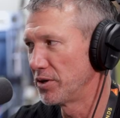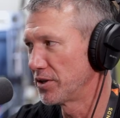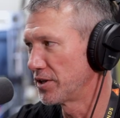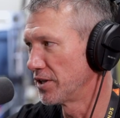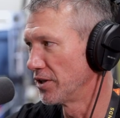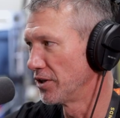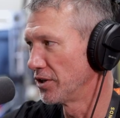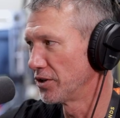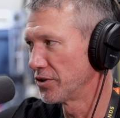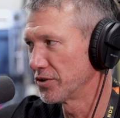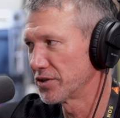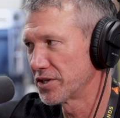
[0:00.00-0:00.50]
put
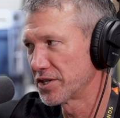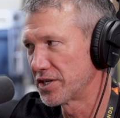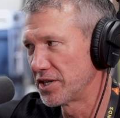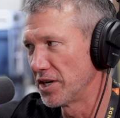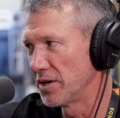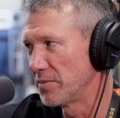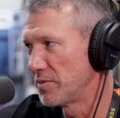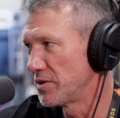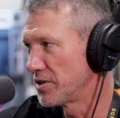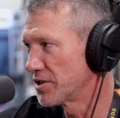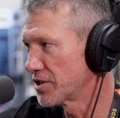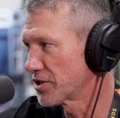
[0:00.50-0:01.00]
the little
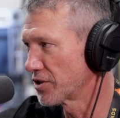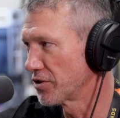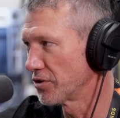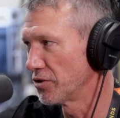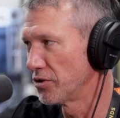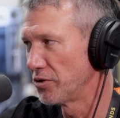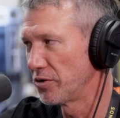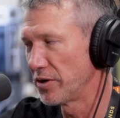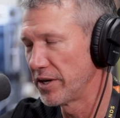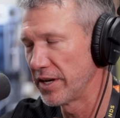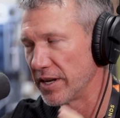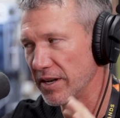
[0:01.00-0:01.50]
stubby
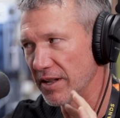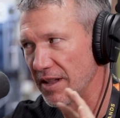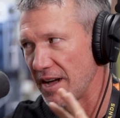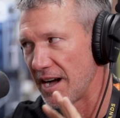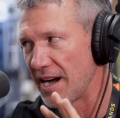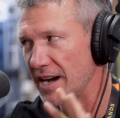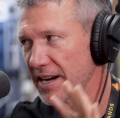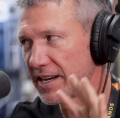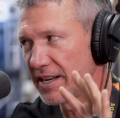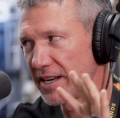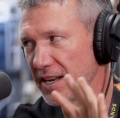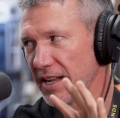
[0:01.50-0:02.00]
screw in,
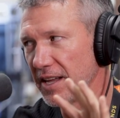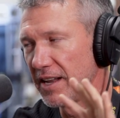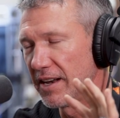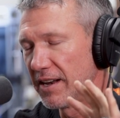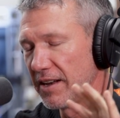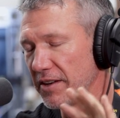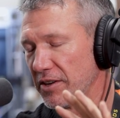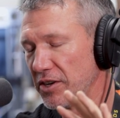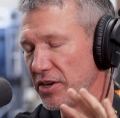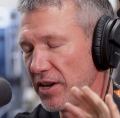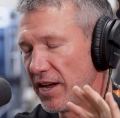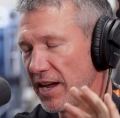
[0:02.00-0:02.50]
lock it in,
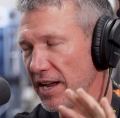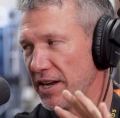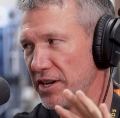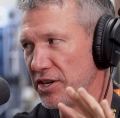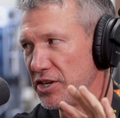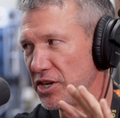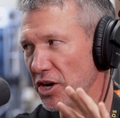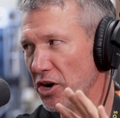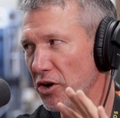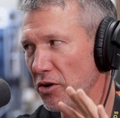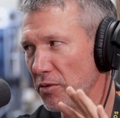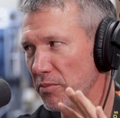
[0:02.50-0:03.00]
and, lock it and
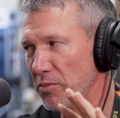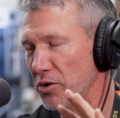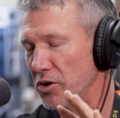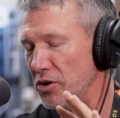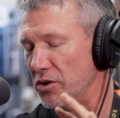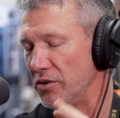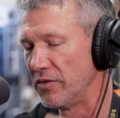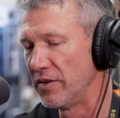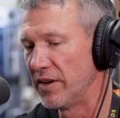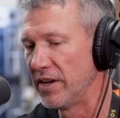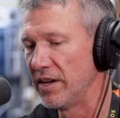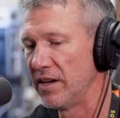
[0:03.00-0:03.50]
in. Don't
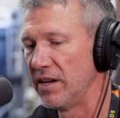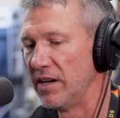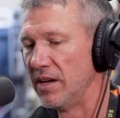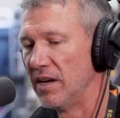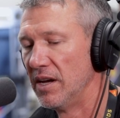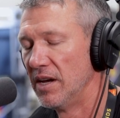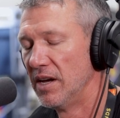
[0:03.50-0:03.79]
move it.